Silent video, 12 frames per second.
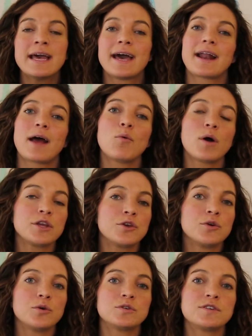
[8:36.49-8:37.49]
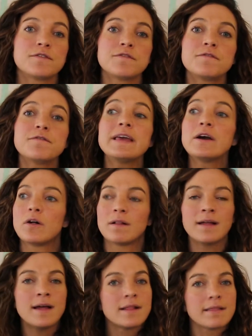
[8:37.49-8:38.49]
and I want you to
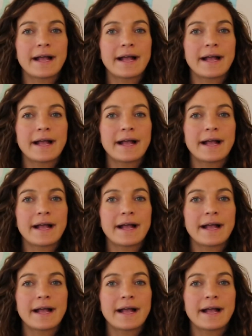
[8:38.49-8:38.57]
feel